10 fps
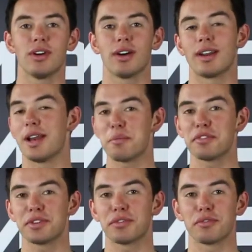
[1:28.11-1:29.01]
on a number
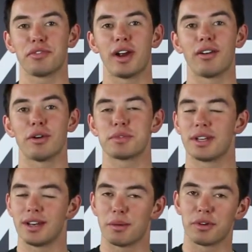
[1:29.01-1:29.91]
of different firearms in
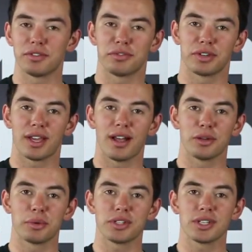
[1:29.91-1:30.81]
a number of different
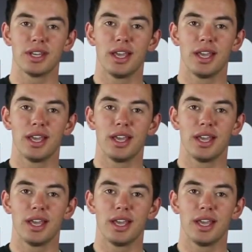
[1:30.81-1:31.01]
calibers,